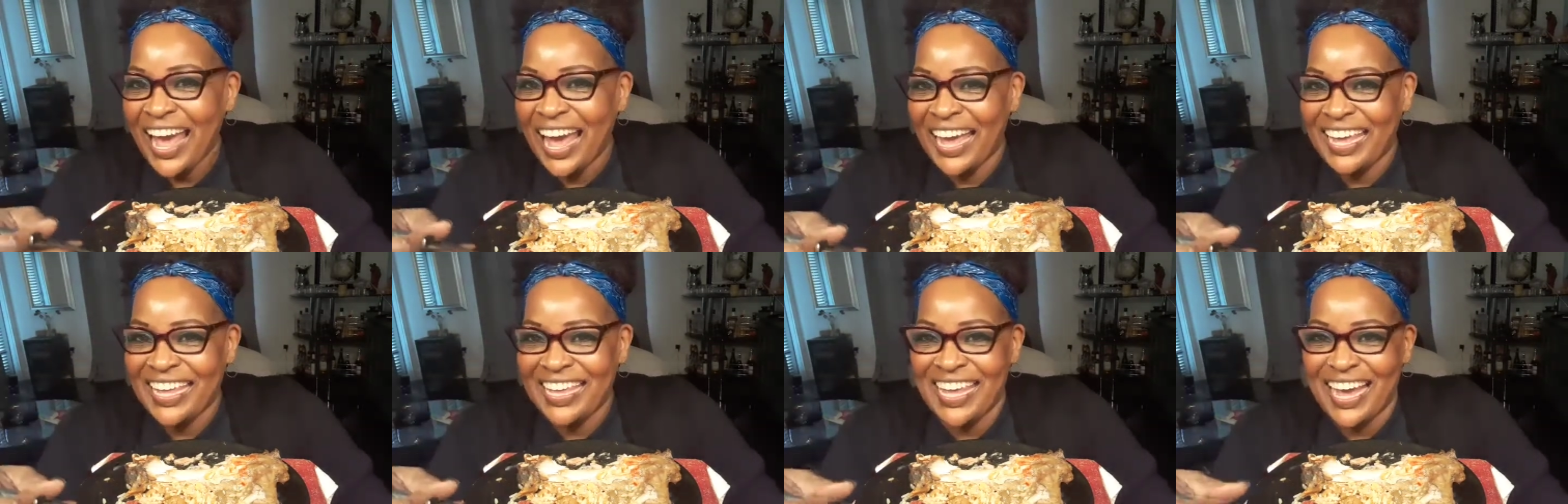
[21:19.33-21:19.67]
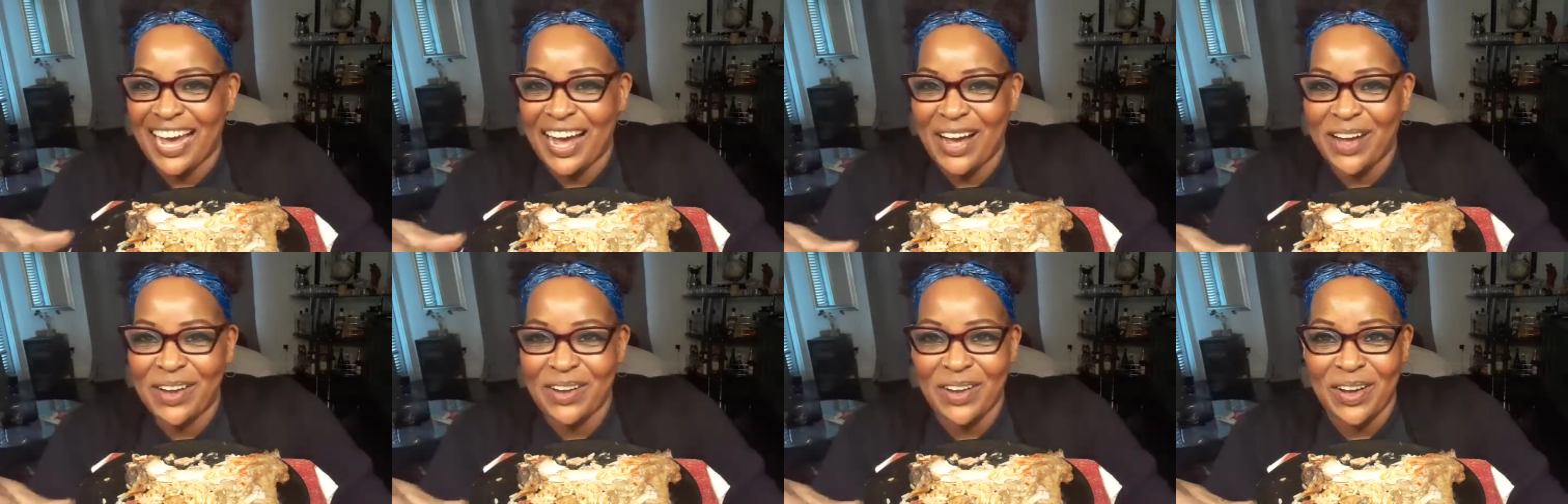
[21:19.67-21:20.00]
And
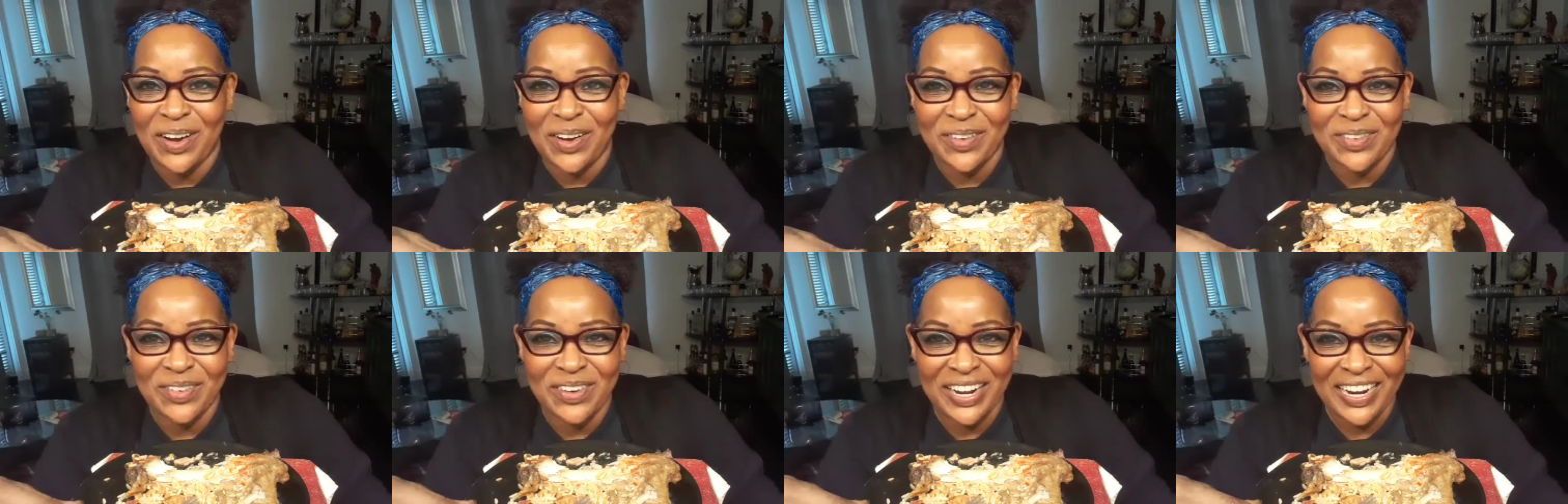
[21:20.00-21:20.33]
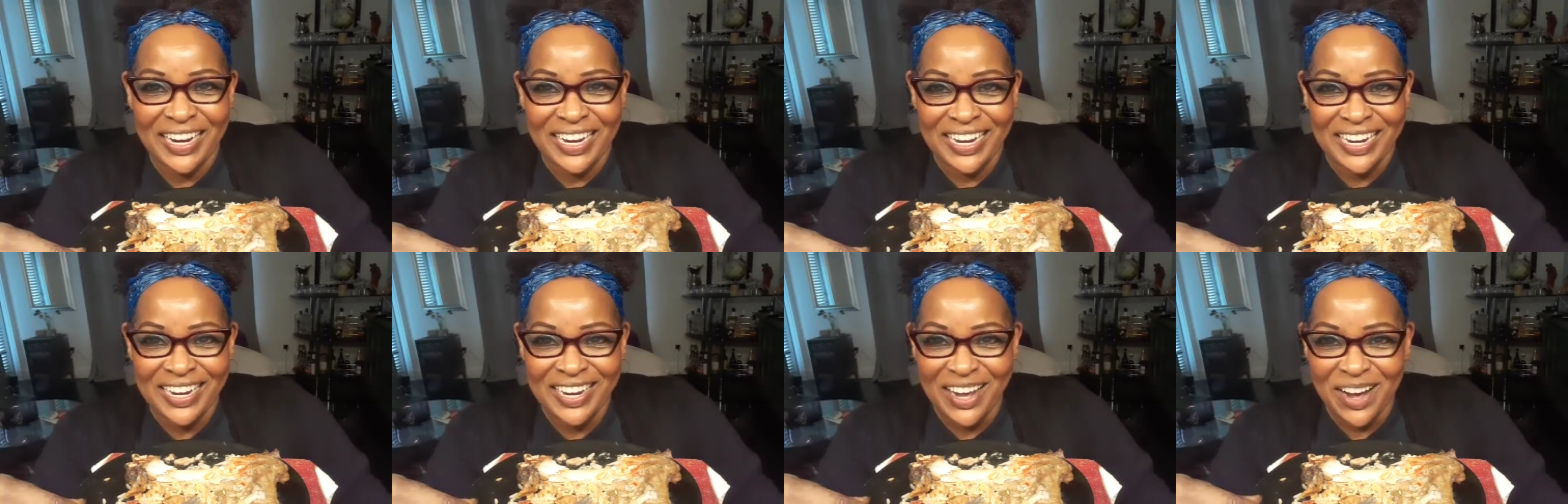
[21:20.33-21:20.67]
y'all
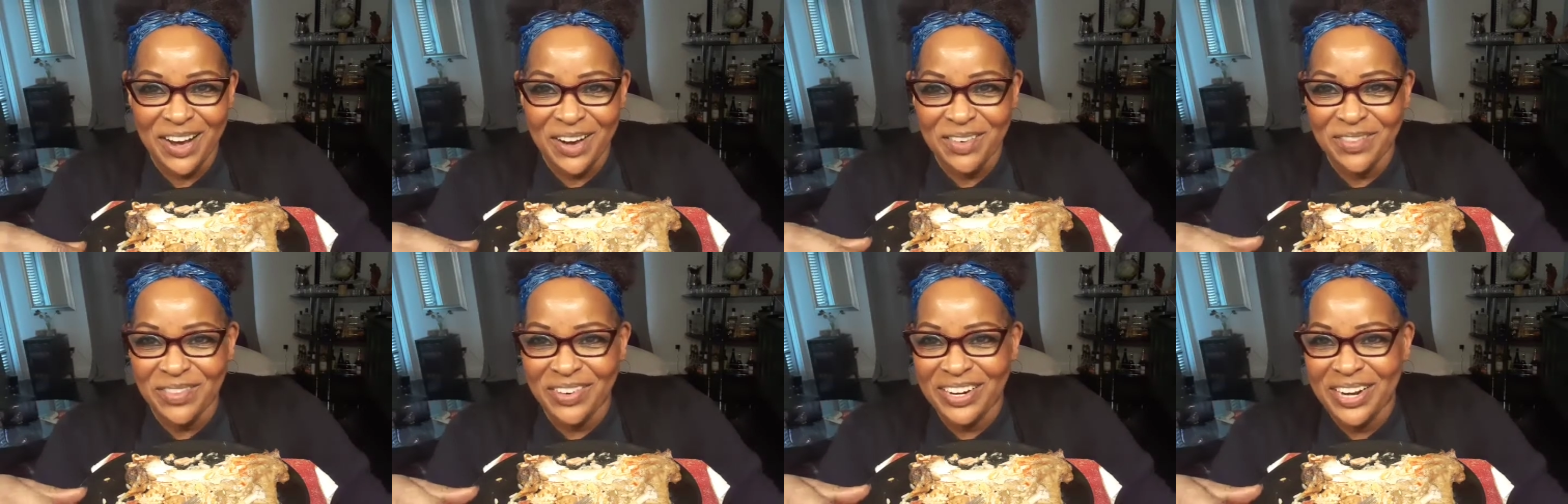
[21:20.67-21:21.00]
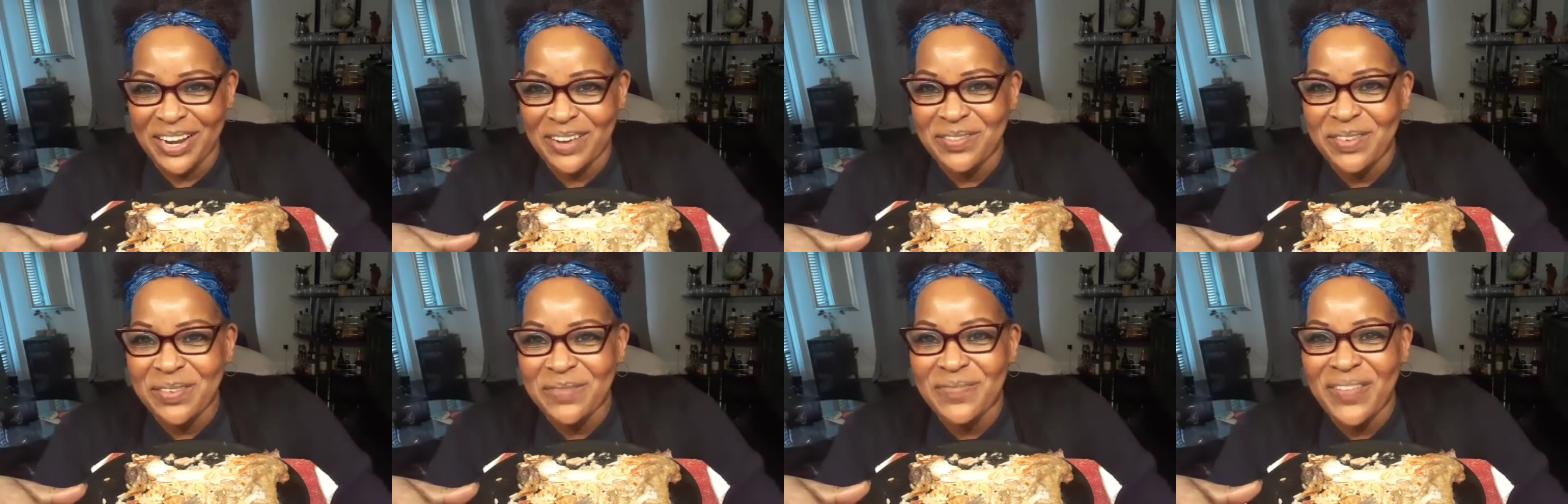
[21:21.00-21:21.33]
already know what
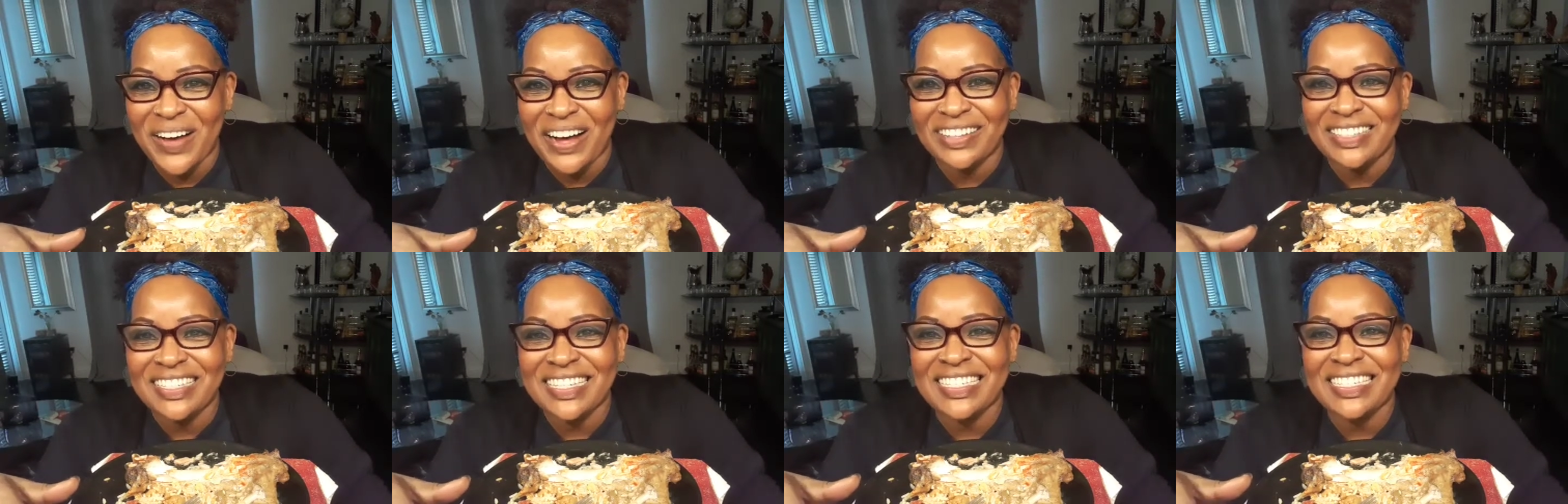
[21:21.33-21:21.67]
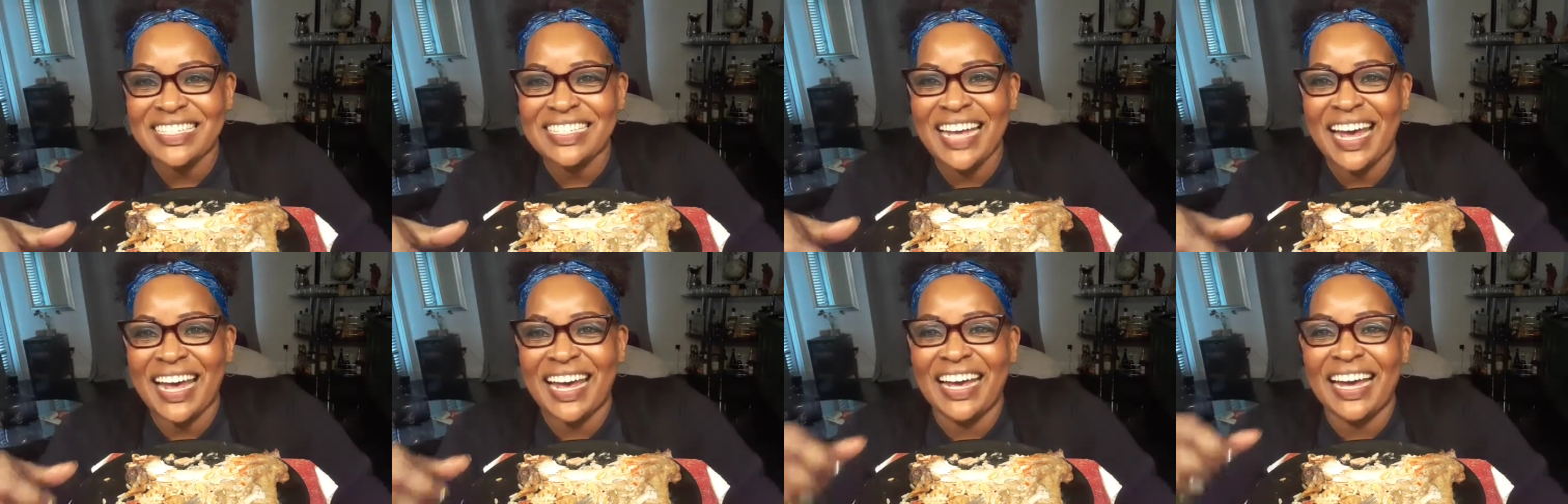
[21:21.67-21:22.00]
I'm about to
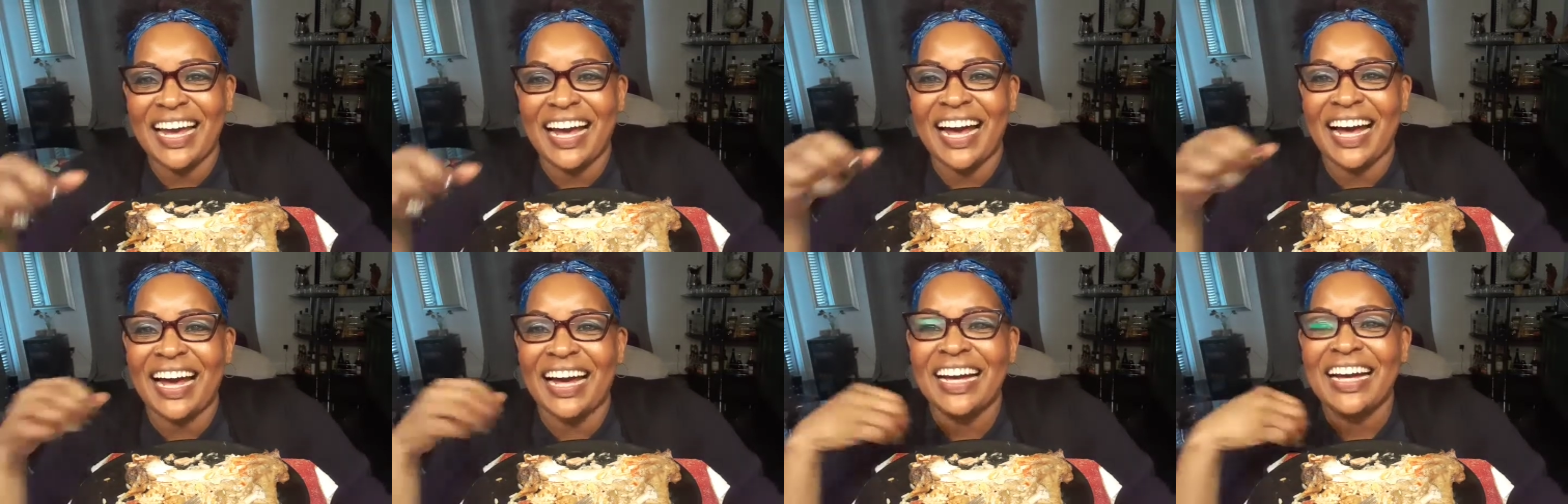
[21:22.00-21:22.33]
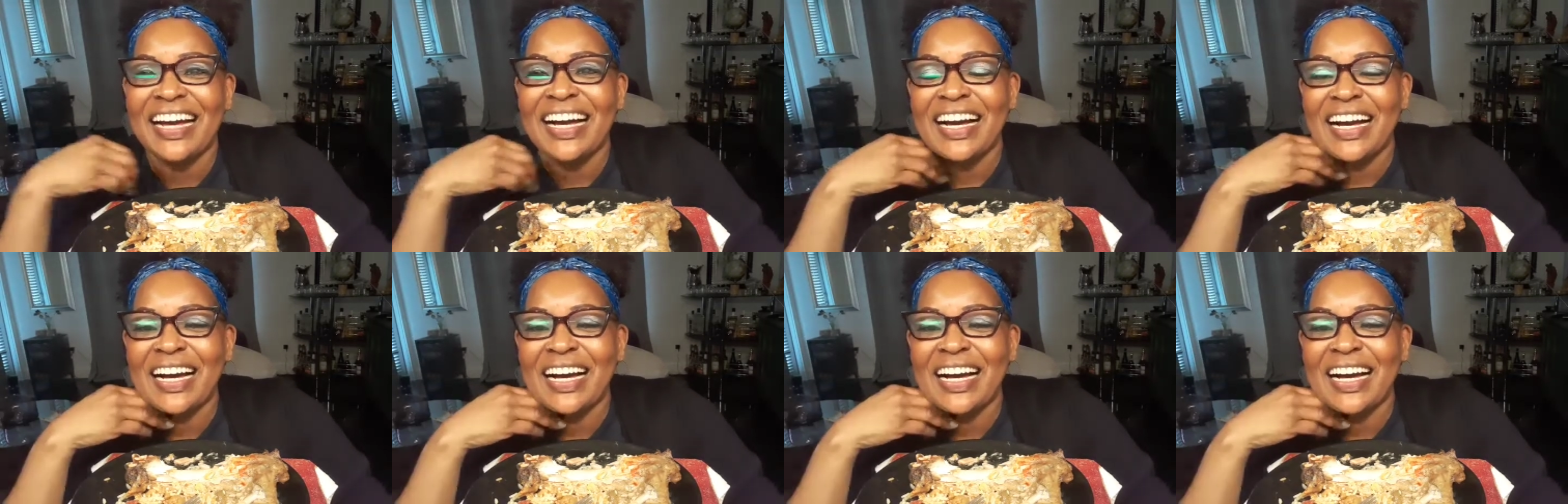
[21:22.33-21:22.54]
say, huh?